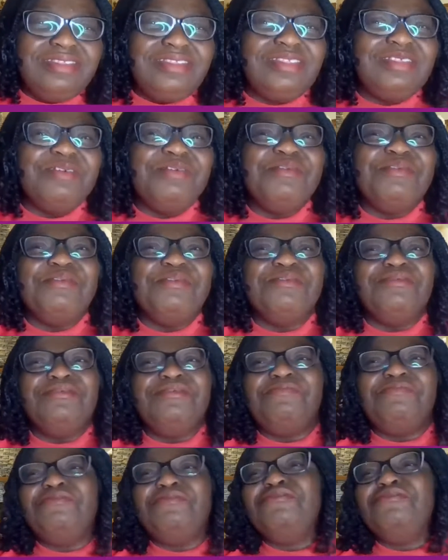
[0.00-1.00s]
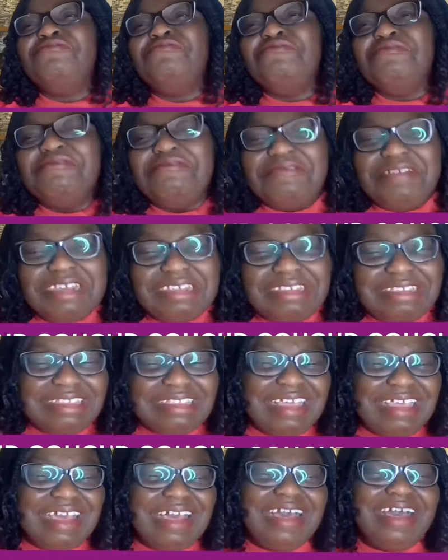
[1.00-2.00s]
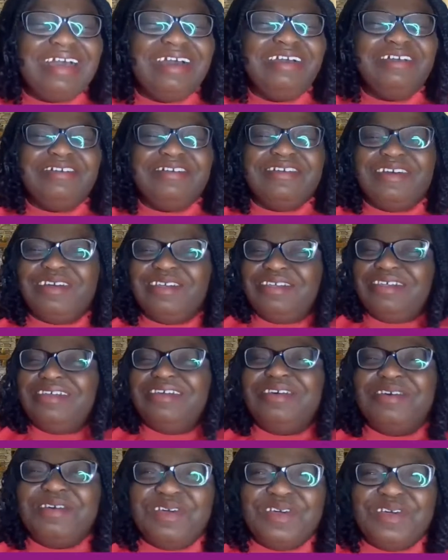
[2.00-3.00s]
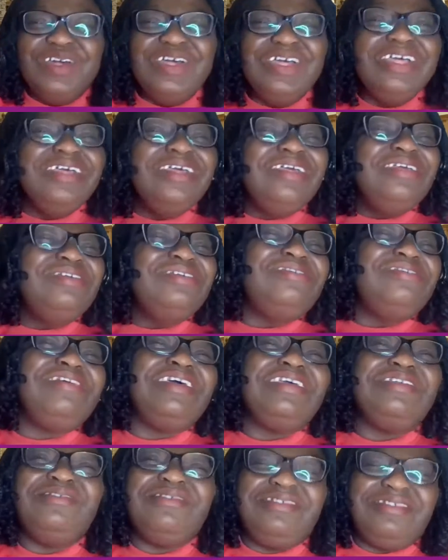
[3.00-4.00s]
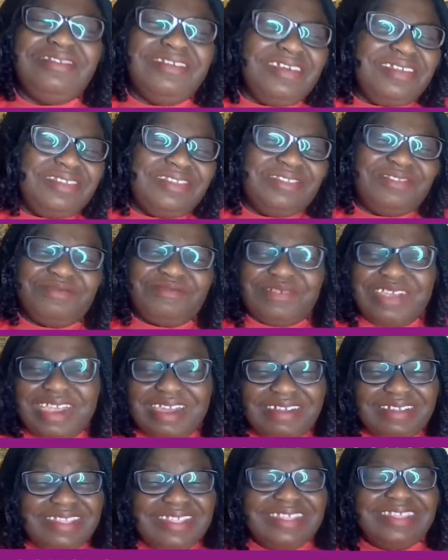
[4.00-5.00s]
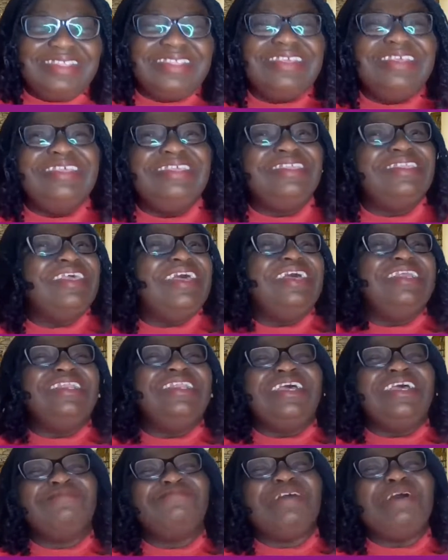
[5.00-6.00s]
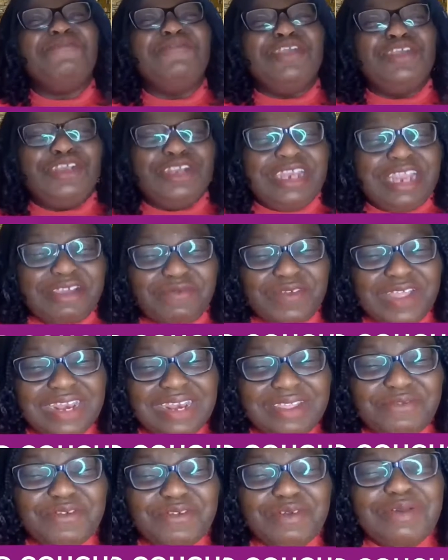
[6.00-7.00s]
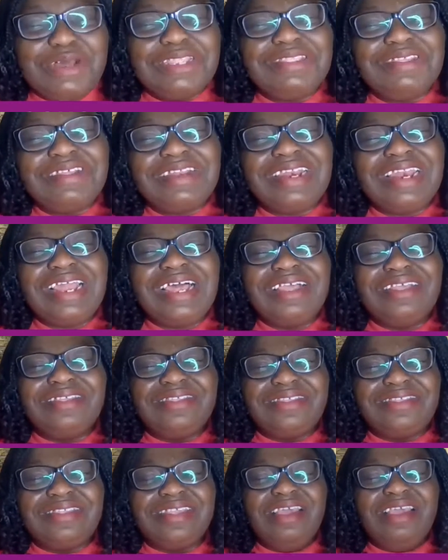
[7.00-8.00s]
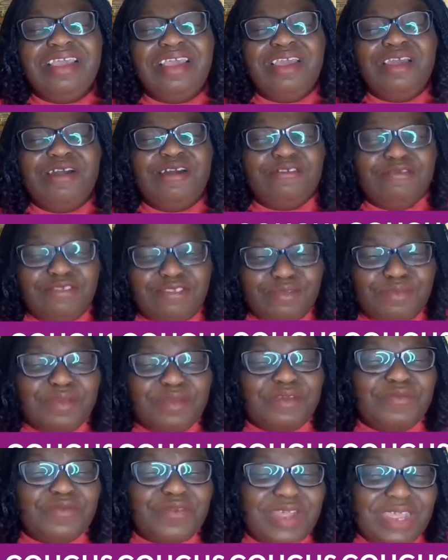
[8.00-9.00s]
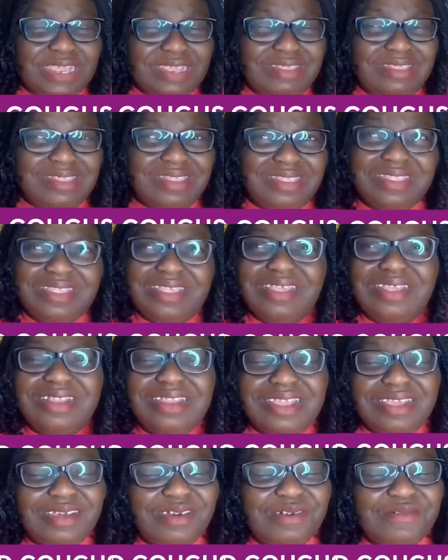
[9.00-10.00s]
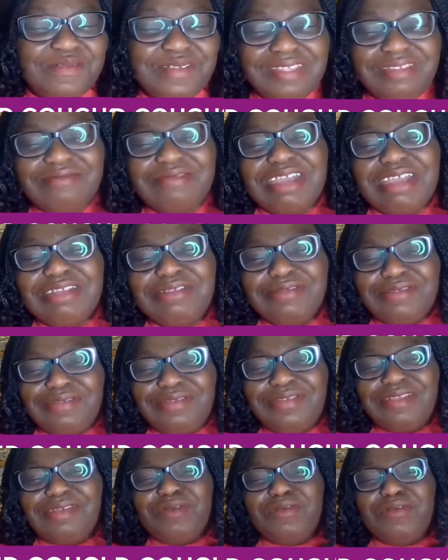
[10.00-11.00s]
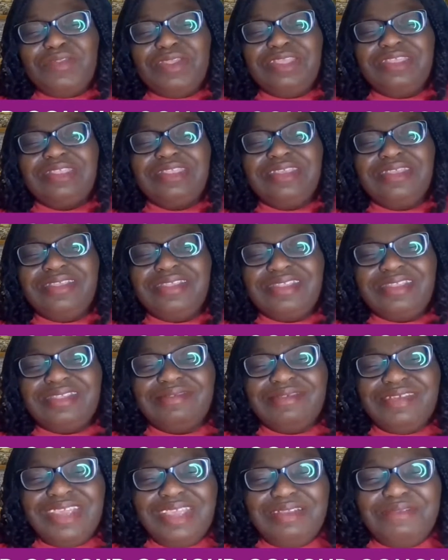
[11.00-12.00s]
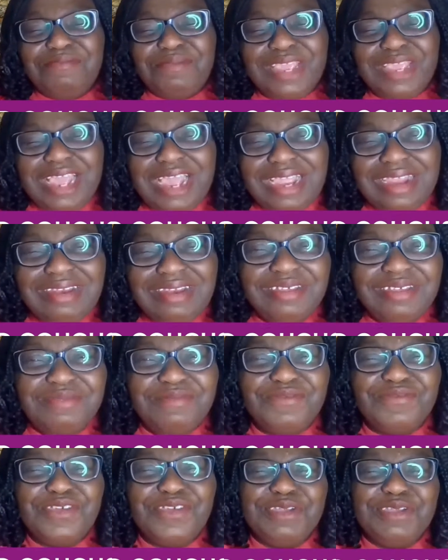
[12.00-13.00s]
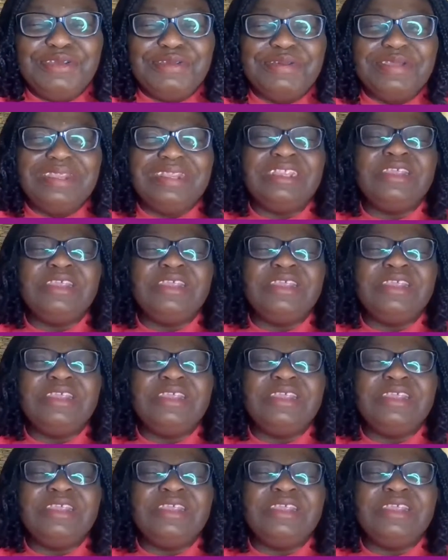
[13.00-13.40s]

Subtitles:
or razor, or children just try all these things, and that's why we should never leave our toddlers unsupervised. They always try to do some of these things behind us before you know it.